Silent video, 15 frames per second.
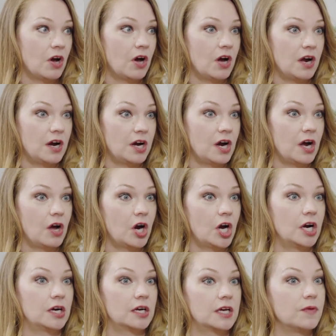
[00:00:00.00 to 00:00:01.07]

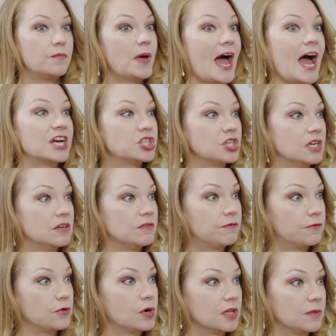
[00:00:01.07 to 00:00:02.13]
our compassion
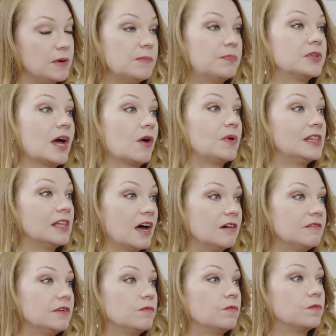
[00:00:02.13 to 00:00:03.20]
for the people that we
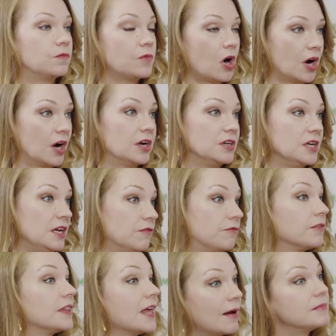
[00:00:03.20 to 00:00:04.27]
love and our need
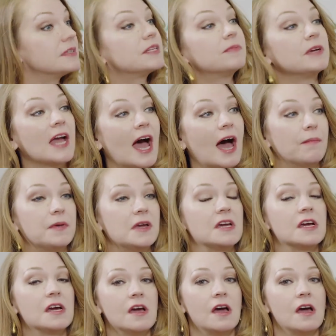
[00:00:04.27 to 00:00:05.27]
for them to be happy,